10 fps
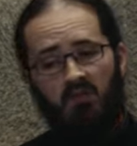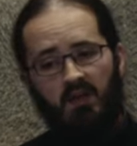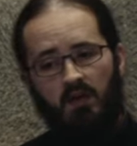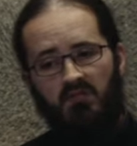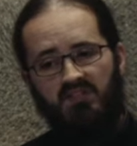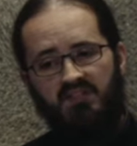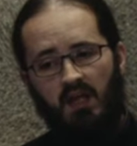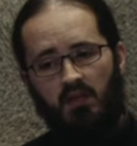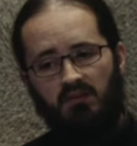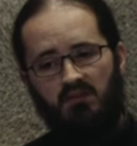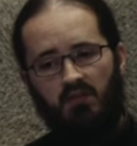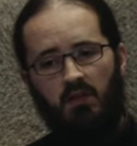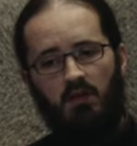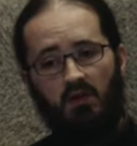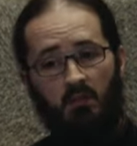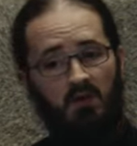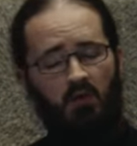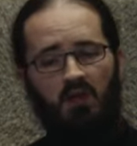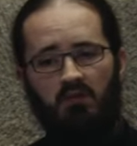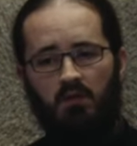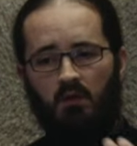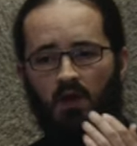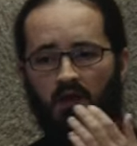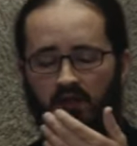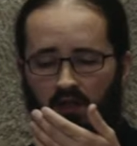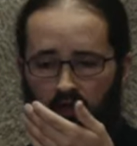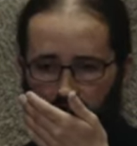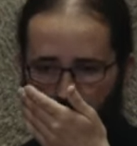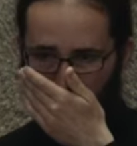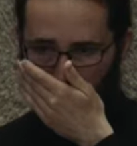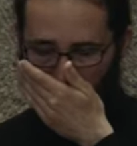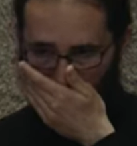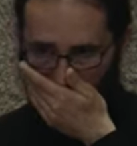think of saints, we live in the United Kingdom, and